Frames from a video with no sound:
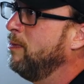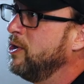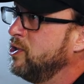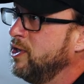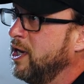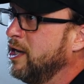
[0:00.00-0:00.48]

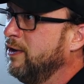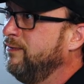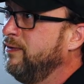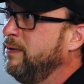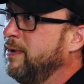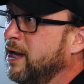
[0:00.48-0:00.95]
much
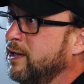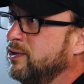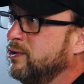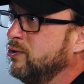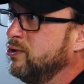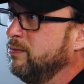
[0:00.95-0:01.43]
negative feedback
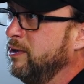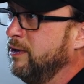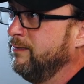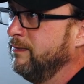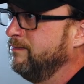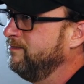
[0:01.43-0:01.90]
on social
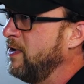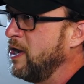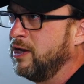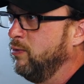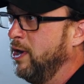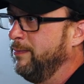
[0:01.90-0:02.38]
media from
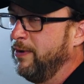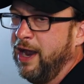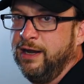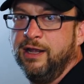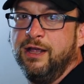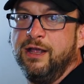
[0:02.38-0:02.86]
fucking white bread